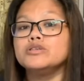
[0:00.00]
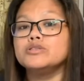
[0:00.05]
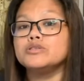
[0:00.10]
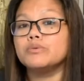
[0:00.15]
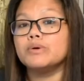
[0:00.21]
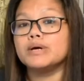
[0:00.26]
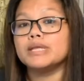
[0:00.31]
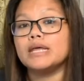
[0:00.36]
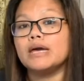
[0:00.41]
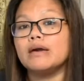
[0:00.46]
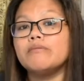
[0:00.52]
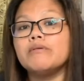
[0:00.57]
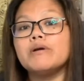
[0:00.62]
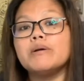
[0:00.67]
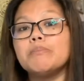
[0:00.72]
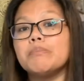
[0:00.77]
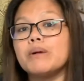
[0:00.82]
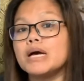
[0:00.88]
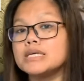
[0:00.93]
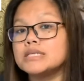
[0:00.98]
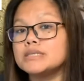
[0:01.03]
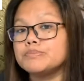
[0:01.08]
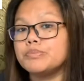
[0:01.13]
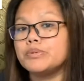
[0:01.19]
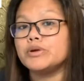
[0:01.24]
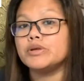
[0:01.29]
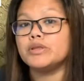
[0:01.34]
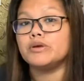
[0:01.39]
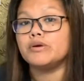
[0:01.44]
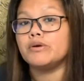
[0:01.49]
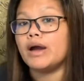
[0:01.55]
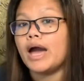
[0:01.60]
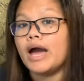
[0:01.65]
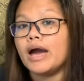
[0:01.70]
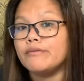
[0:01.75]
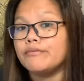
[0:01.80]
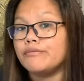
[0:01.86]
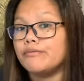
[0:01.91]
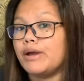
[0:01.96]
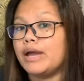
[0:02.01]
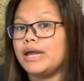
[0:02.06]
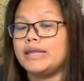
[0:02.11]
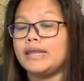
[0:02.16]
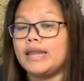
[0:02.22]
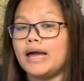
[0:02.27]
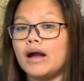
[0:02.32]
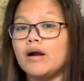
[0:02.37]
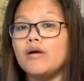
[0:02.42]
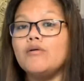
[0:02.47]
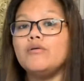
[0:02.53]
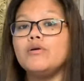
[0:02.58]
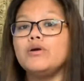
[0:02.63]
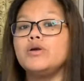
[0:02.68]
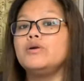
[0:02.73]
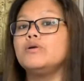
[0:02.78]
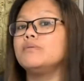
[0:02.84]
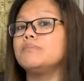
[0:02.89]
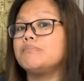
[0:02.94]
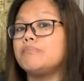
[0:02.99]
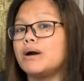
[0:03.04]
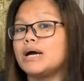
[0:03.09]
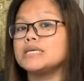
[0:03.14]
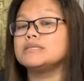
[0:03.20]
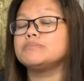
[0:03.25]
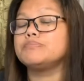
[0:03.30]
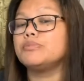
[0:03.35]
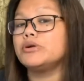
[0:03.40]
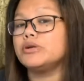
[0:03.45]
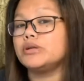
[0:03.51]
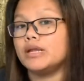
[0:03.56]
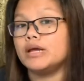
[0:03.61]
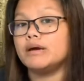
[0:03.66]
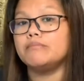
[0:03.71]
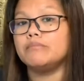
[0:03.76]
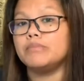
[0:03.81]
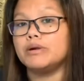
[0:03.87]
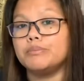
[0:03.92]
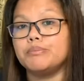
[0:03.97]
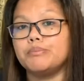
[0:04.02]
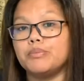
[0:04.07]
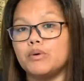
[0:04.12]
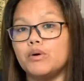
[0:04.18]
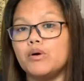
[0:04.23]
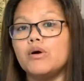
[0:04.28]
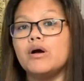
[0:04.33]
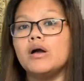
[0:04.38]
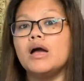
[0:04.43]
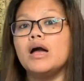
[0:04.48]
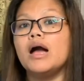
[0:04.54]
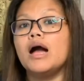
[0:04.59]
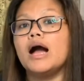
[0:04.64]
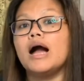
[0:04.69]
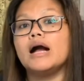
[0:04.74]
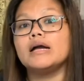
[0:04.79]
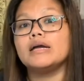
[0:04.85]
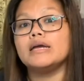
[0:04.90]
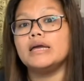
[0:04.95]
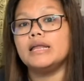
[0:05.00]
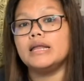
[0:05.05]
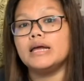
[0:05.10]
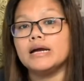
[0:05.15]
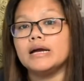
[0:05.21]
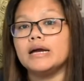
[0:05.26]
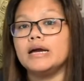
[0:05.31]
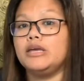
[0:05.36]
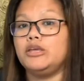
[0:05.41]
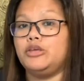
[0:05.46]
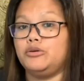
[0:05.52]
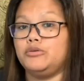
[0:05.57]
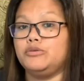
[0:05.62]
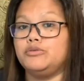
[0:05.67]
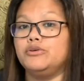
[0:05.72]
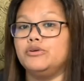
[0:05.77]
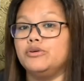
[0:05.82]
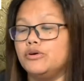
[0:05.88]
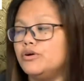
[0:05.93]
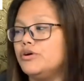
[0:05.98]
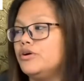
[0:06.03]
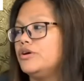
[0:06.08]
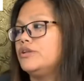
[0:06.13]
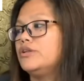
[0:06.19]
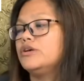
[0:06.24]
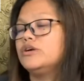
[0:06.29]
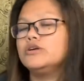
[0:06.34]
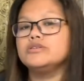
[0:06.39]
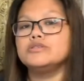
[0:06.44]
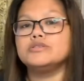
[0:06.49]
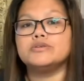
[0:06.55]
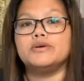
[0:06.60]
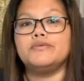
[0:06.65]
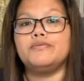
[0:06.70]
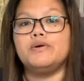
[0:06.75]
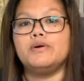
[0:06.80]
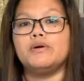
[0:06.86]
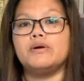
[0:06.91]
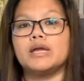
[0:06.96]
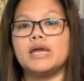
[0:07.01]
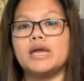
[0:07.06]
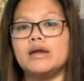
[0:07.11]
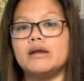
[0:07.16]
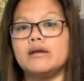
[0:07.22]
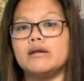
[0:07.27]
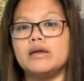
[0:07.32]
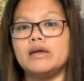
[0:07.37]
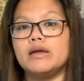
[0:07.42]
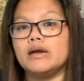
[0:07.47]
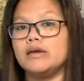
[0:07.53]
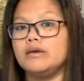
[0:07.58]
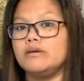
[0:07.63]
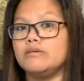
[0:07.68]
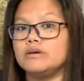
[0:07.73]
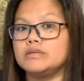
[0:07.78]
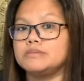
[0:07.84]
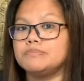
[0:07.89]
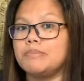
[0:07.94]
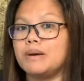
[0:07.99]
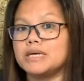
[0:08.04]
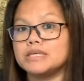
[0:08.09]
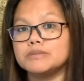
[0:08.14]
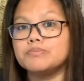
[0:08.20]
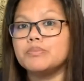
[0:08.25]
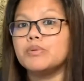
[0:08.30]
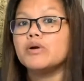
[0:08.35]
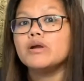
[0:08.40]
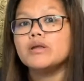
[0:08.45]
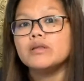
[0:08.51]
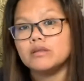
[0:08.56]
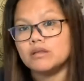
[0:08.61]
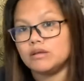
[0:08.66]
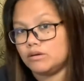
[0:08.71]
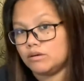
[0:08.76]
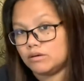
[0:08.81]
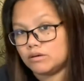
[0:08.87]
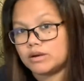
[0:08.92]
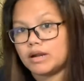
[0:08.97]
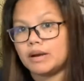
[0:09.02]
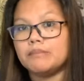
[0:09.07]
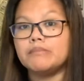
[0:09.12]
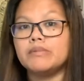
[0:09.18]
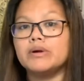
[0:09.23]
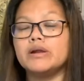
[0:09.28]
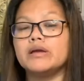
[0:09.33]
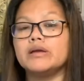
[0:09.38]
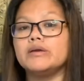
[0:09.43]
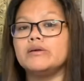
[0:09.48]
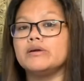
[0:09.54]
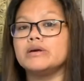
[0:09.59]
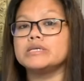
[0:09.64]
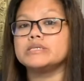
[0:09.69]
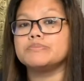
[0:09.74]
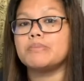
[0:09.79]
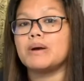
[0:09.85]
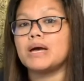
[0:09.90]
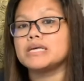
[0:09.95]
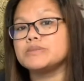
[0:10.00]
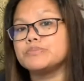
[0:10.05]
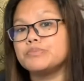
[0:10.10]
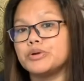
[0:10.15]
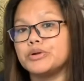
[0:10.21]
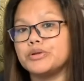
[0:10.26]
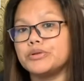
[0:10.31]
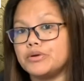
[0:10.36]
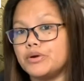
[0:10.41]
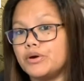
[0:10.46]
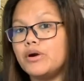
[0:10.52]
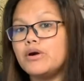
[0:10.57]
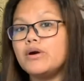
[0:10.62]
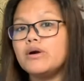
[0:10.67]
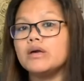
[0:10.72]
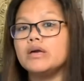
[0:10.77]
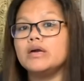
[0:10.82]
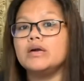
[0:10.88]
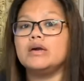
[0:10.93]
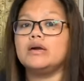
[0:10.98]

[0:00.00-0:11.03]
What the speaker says: So whatever passport you have right now, yung passport number po ang ilagay nyo doon. So if you are carrying a US passport, yung number ng US passport nyo.